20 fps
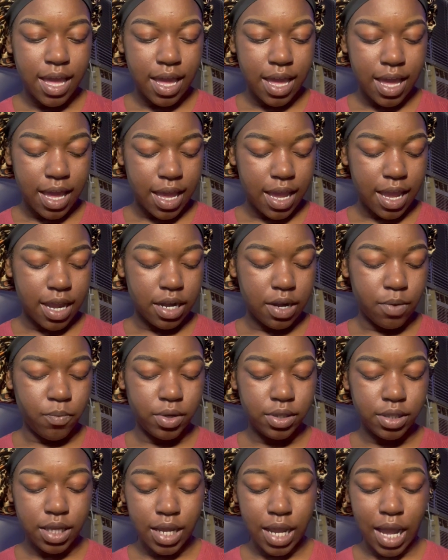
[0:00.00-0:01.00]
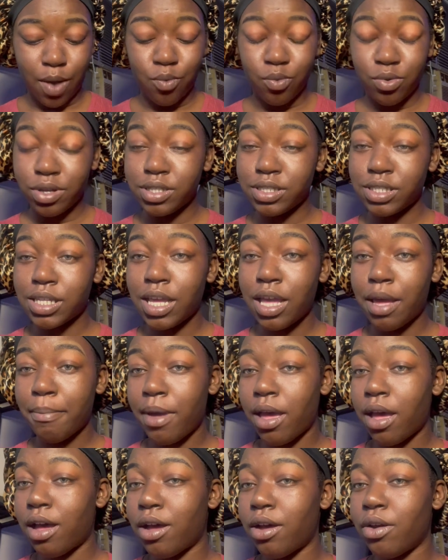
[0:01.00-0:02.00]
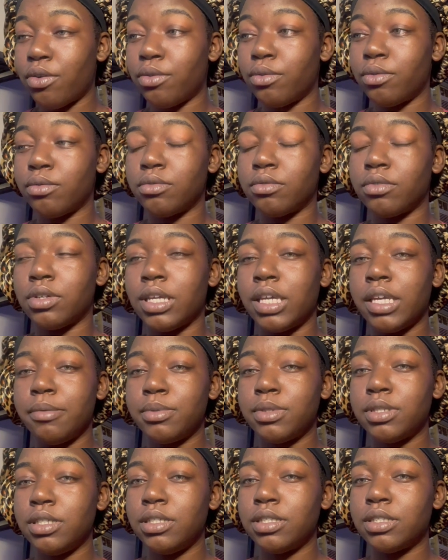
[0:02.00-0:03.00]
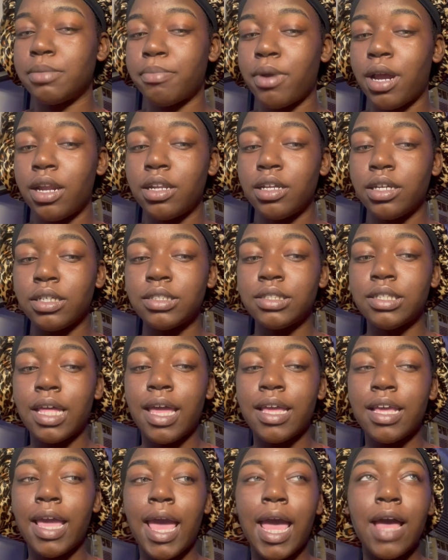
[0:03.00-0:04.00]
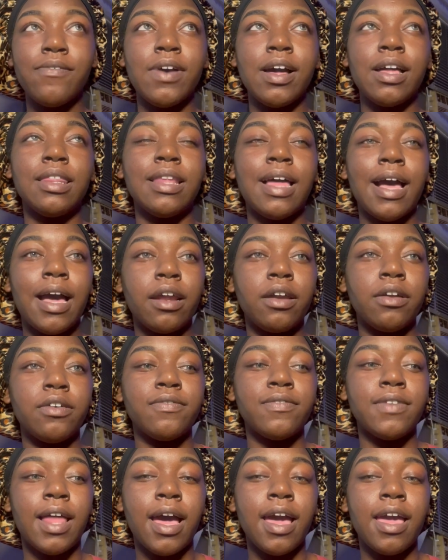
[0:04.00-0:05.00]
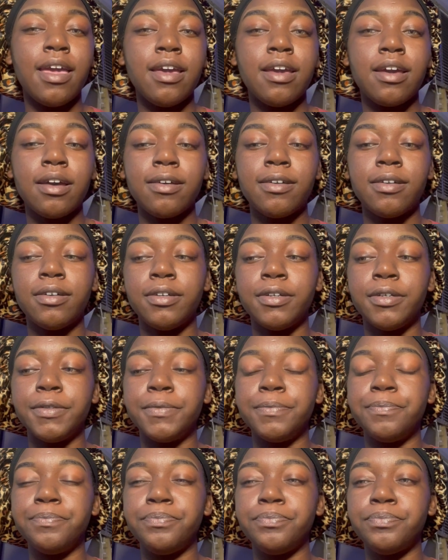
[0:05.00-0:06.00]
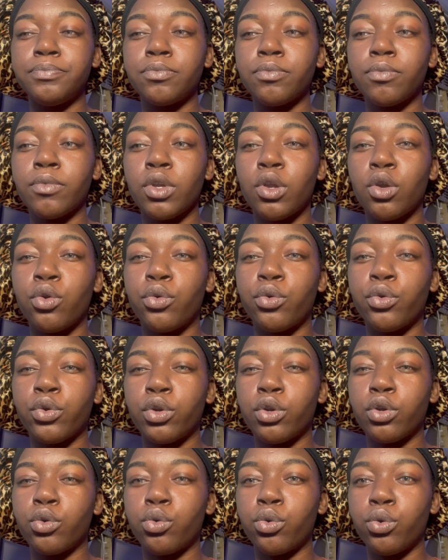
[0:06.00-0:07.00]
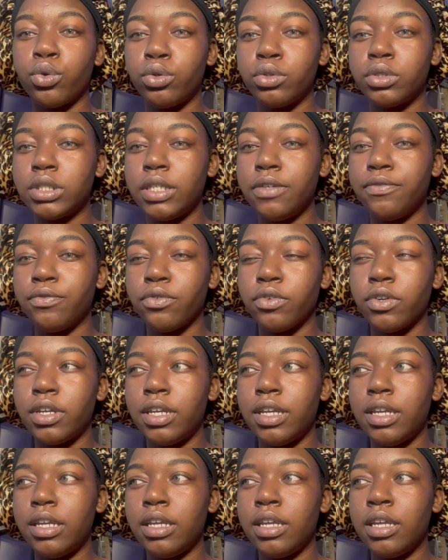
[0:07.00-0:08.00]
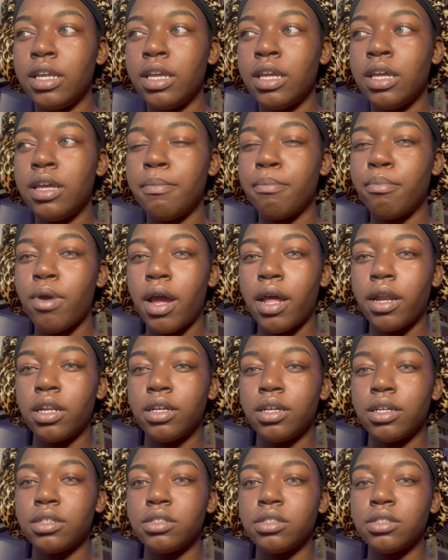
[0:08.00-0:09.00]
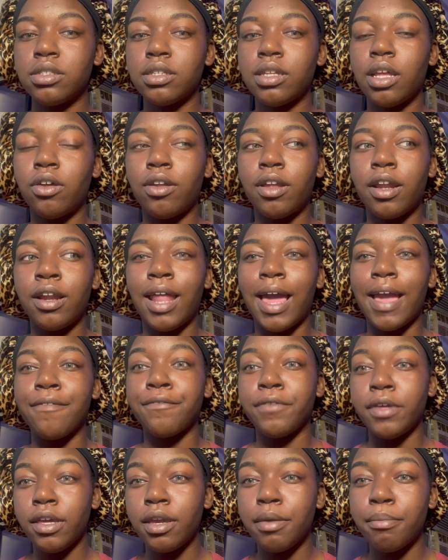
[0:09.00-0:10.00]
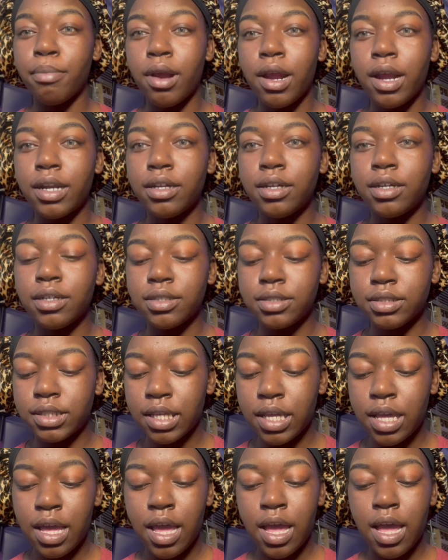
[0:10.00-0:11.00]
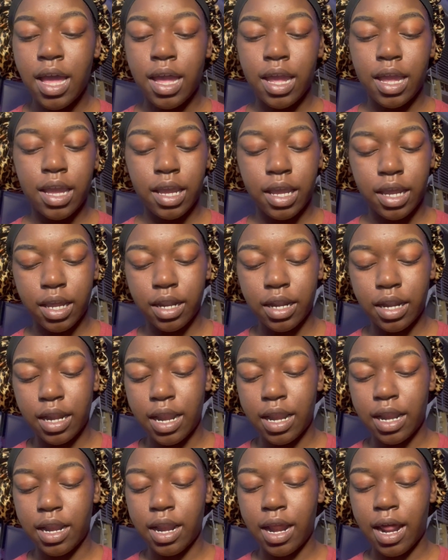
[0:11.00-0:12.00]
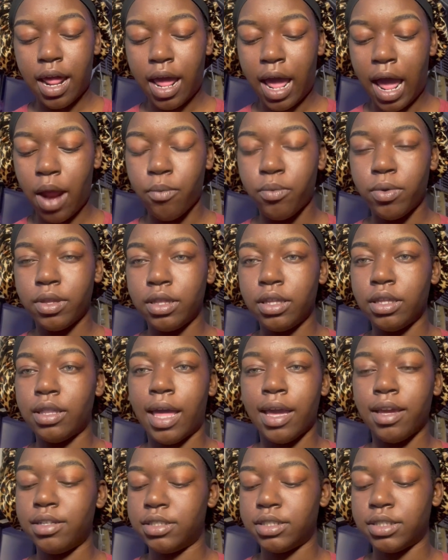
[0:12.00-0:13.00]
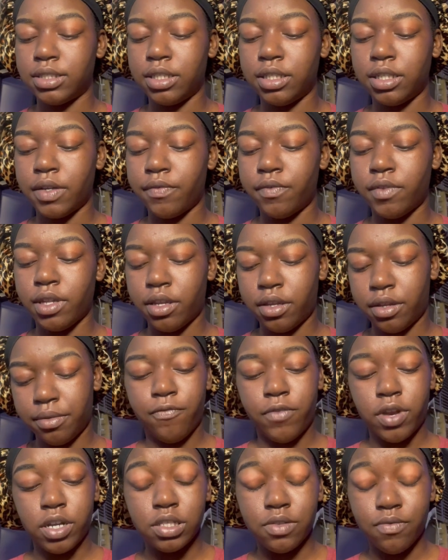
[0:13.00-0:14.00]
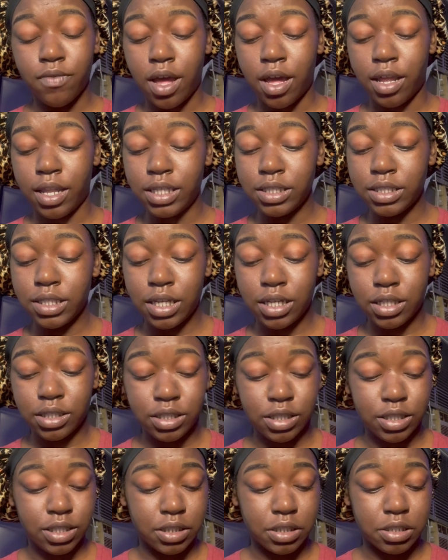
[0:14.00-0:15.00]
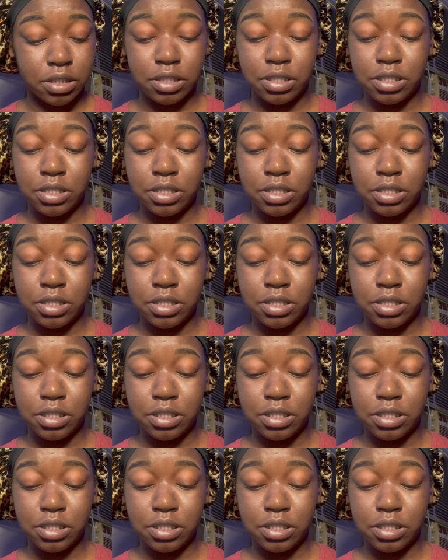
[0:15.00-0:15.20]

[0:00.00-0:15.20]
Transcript: And the one thing I will say about Ipsy's products, they have a lot of like um, cruelty-free products. So they're like vegan products. And I really like just love that. First of all, let's get into this.